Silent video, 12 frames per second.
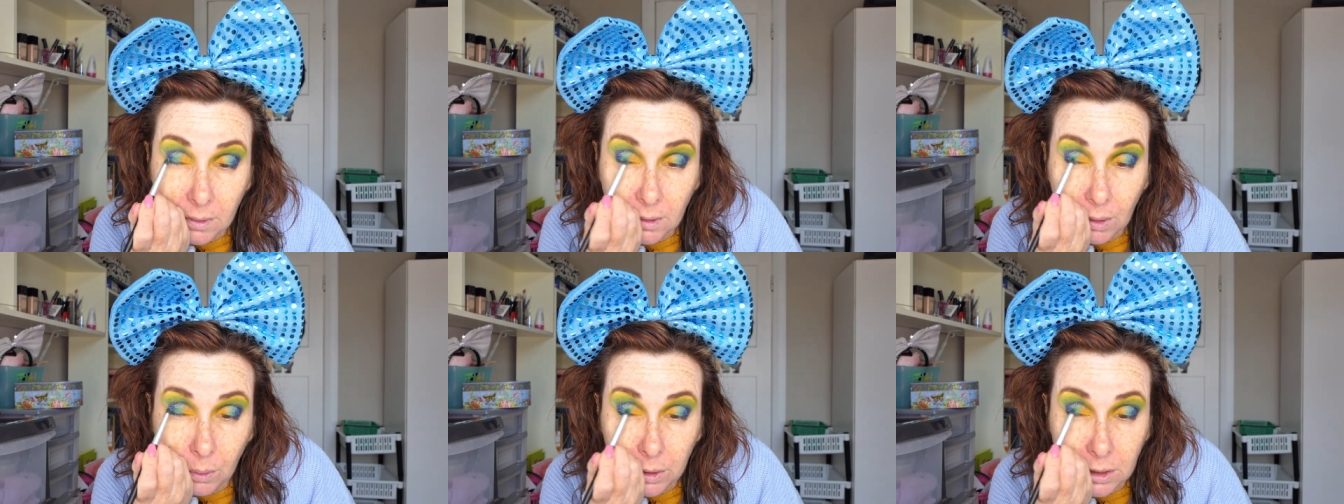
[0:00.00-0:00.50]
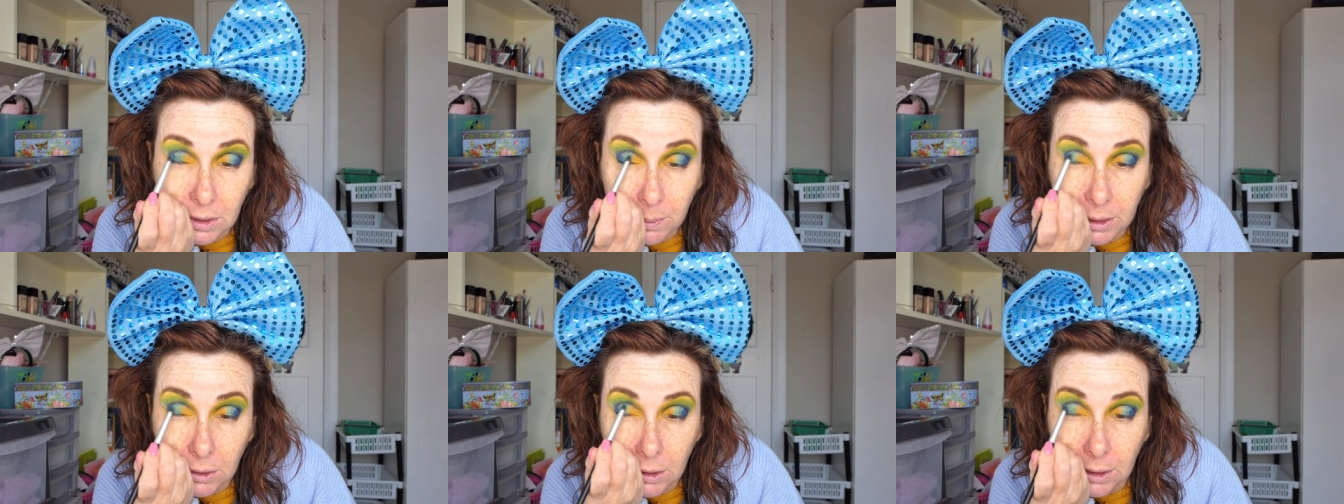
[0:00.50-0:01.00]
So what she's
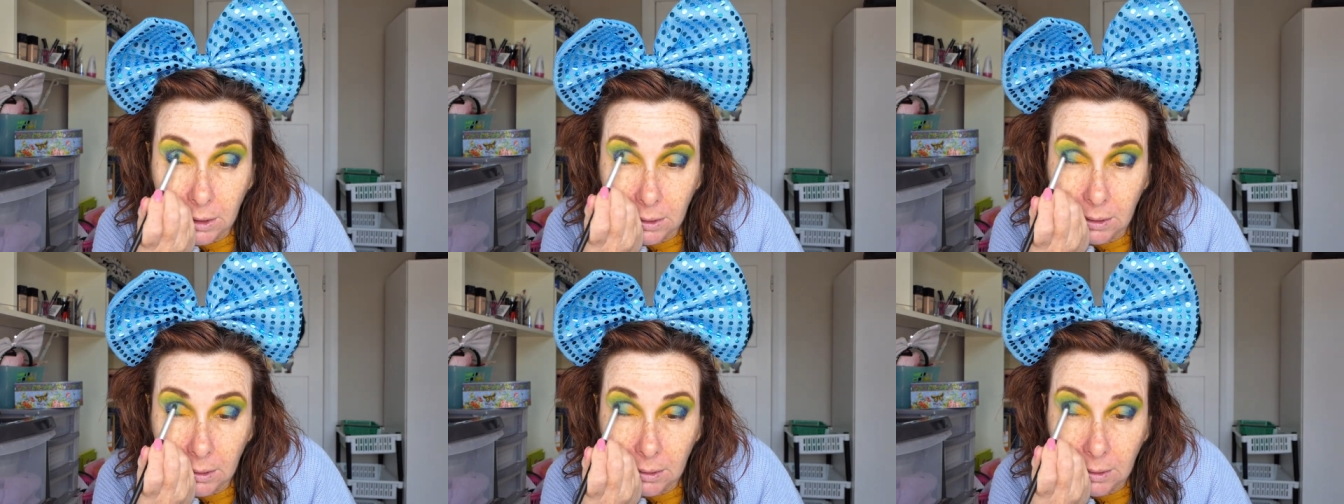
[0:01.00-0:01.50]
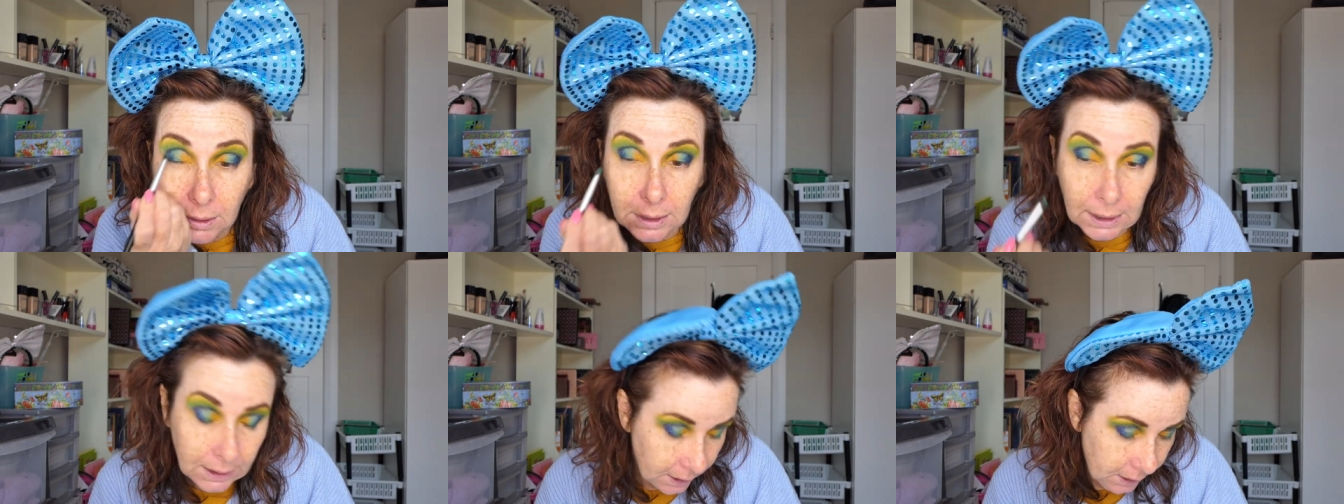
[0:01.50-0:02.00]
been doing
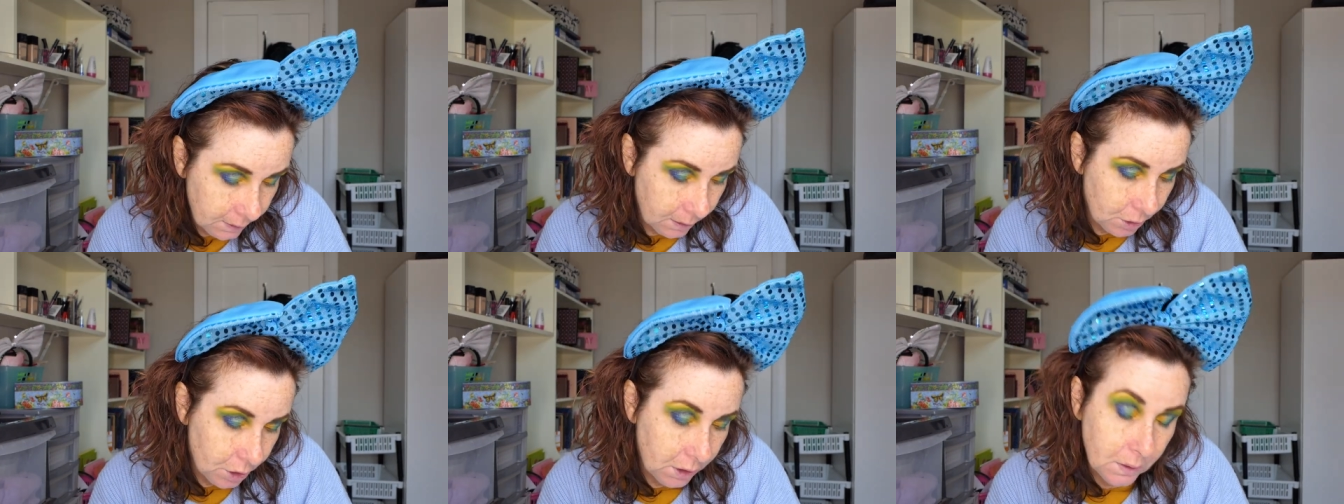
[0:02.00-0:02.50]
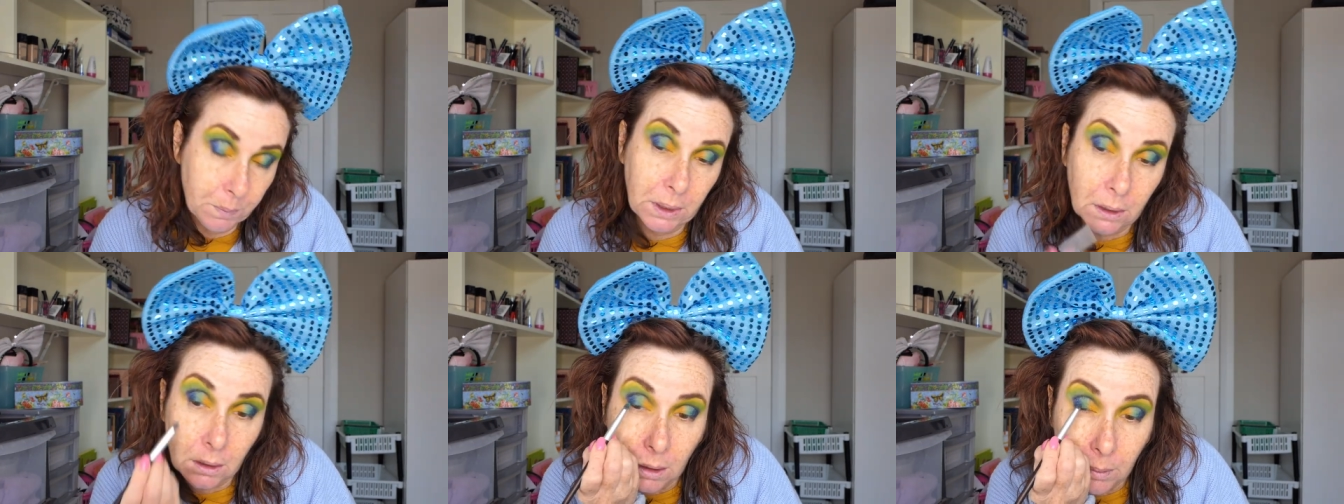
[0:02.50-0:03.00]
lately since she's been